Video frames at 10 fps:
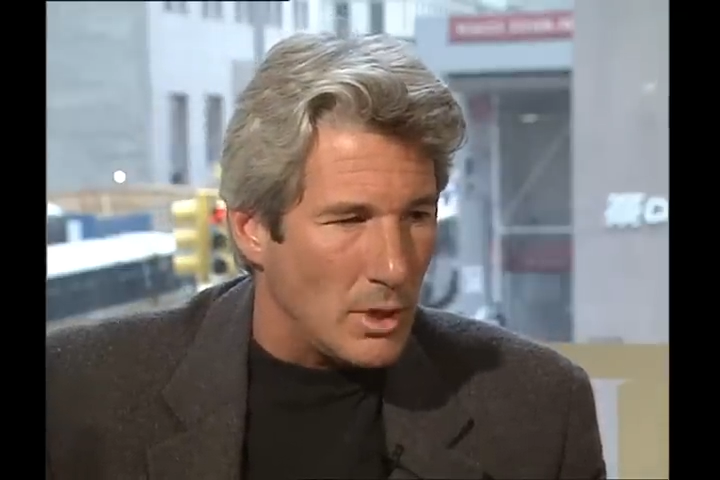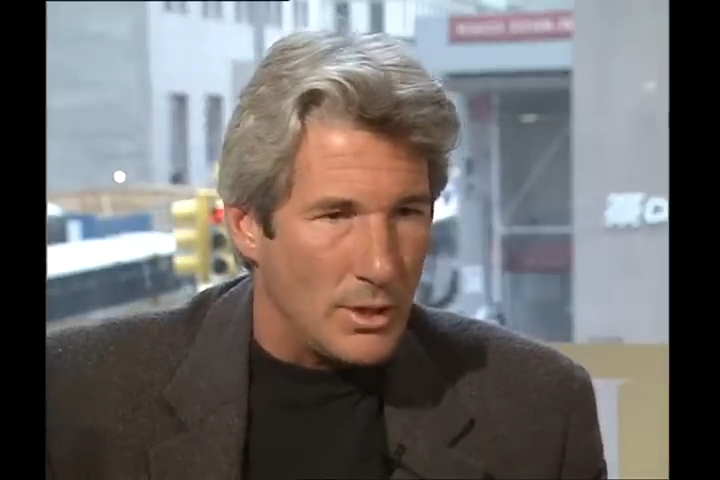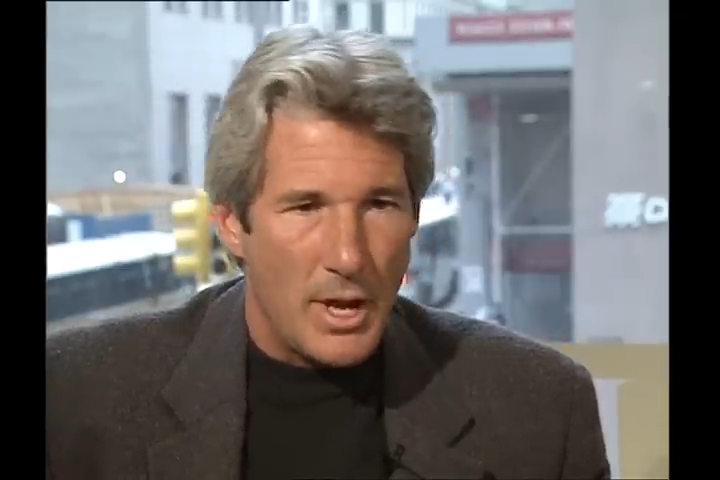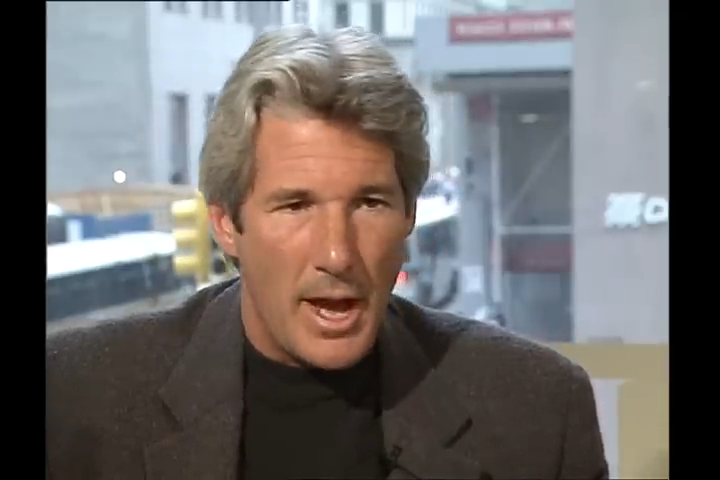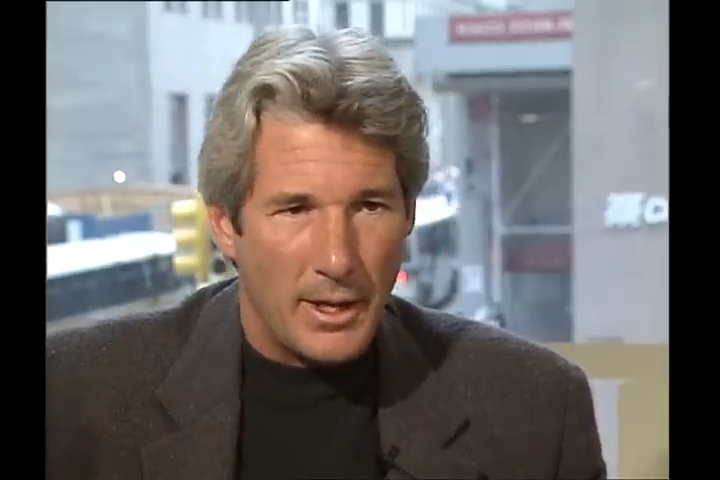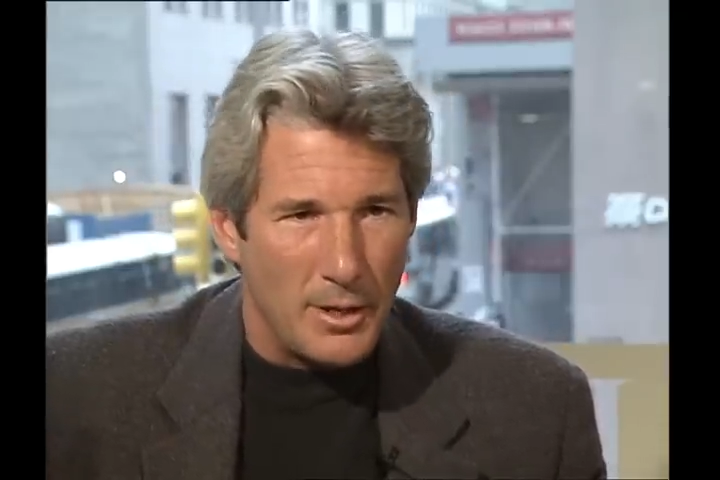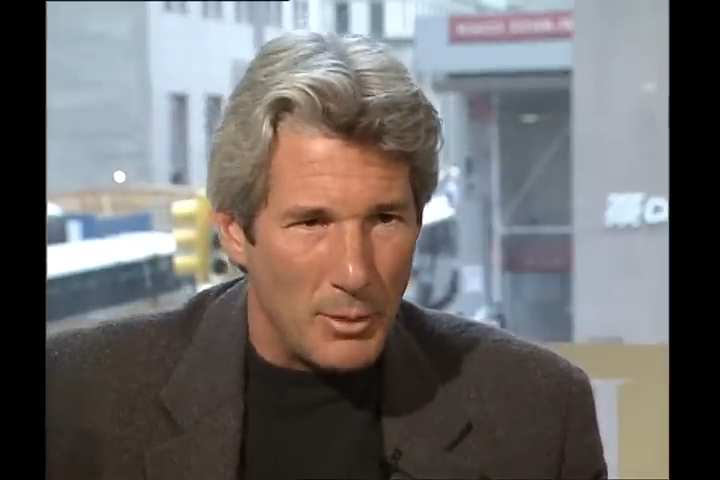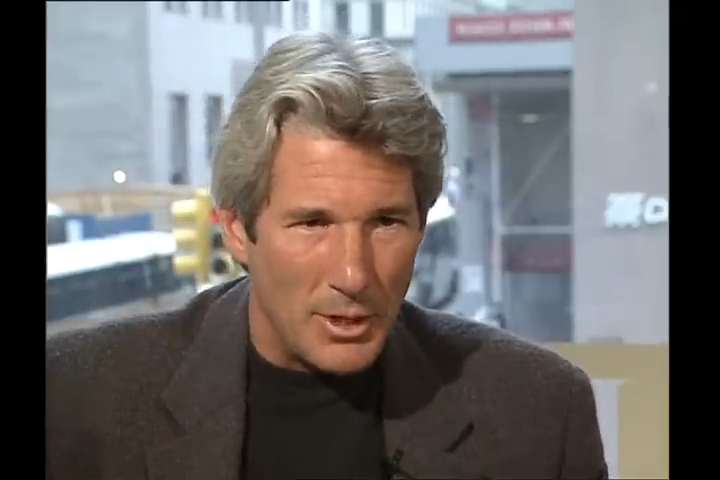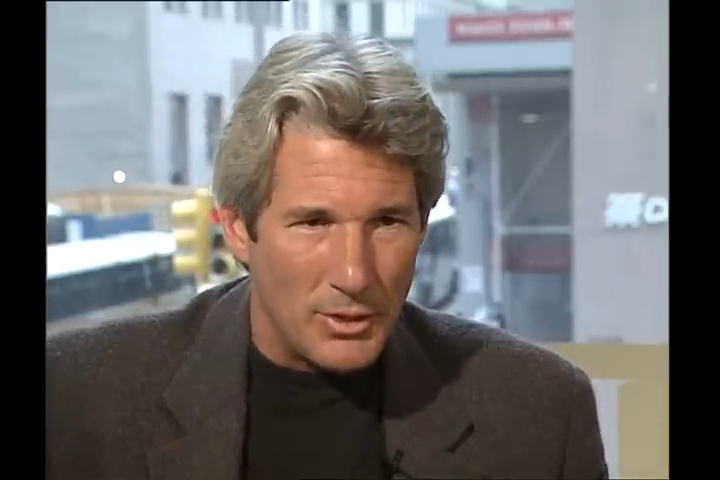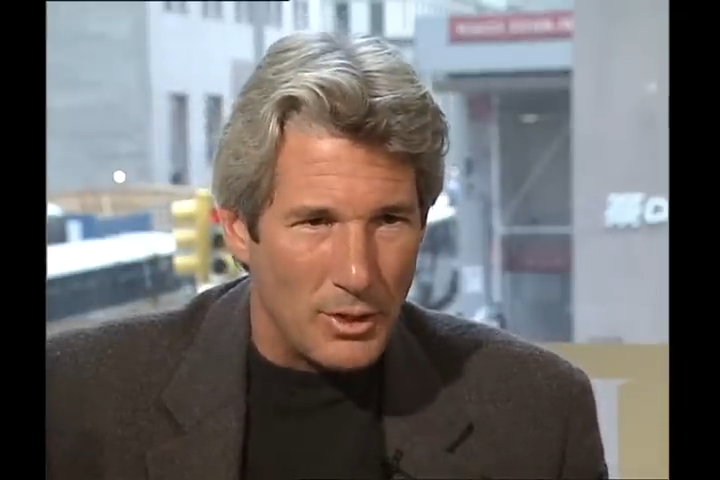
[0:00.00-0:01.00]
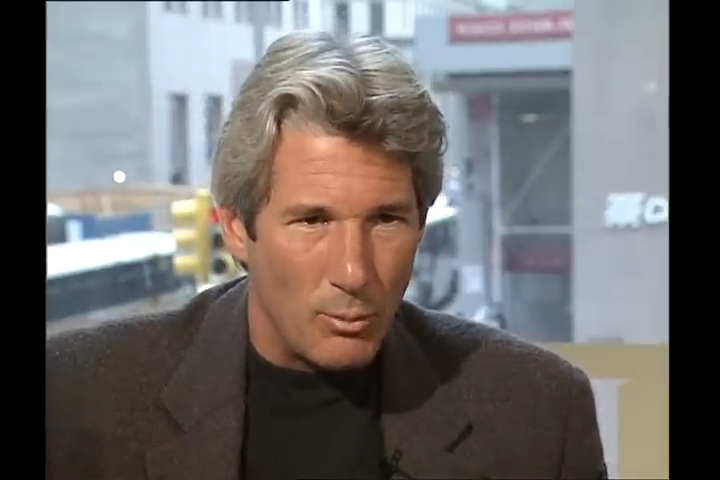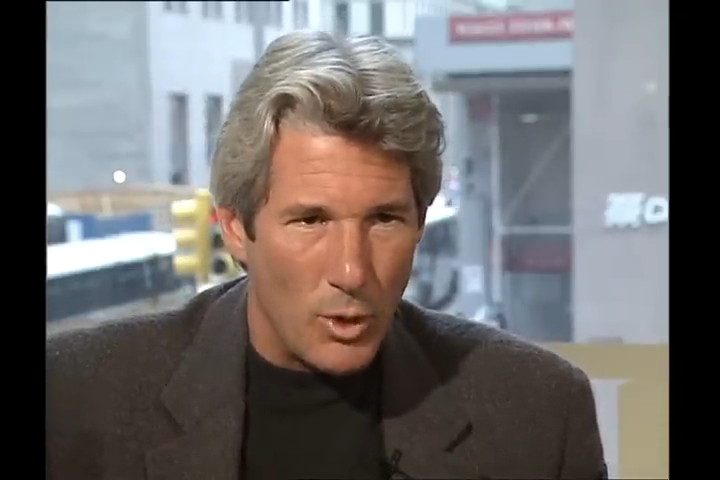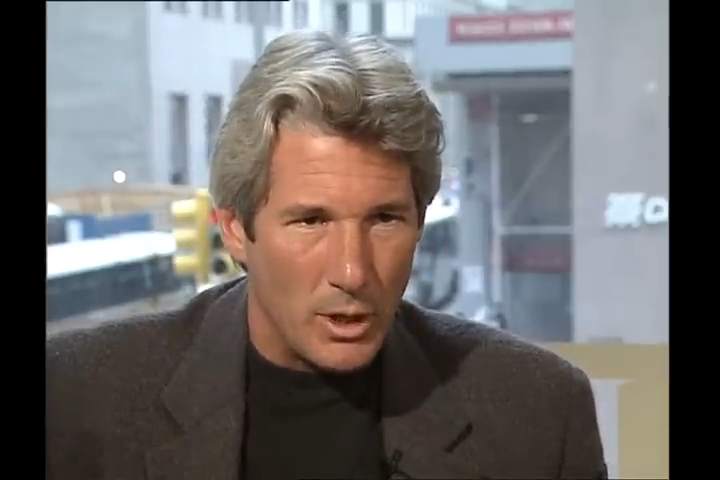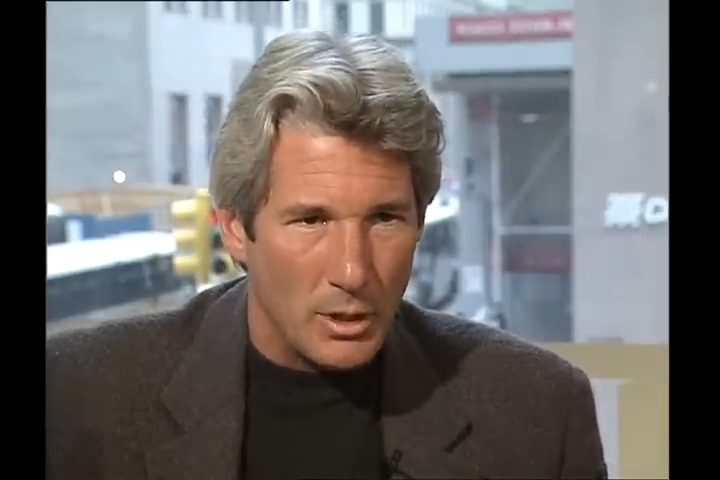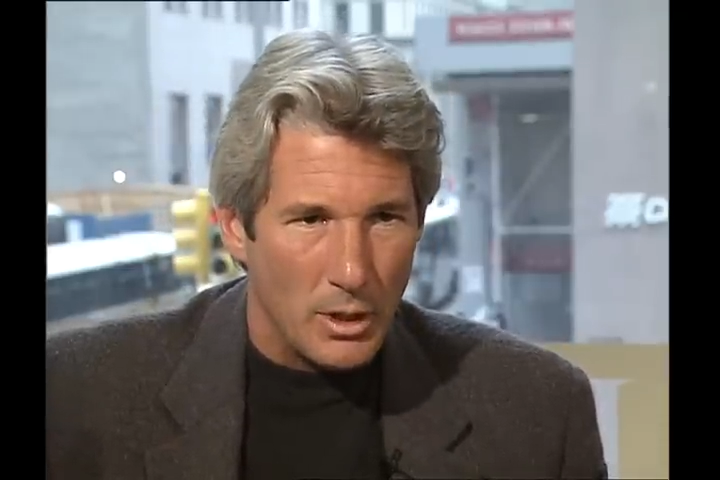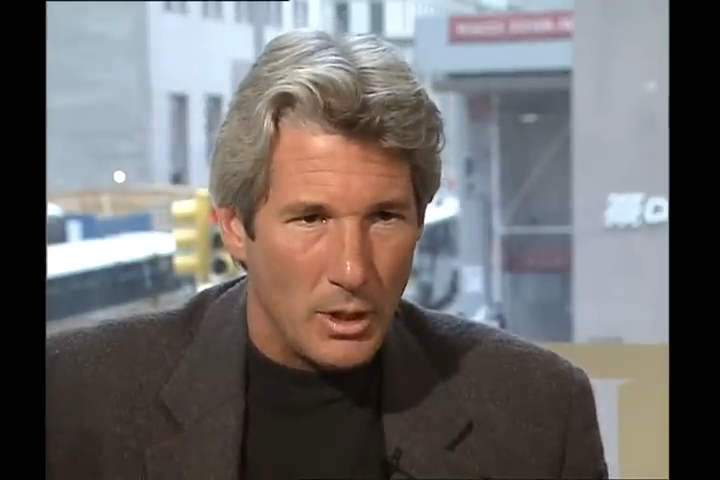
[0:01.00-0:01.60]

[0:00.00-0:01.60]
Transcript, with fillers: attacking me in some way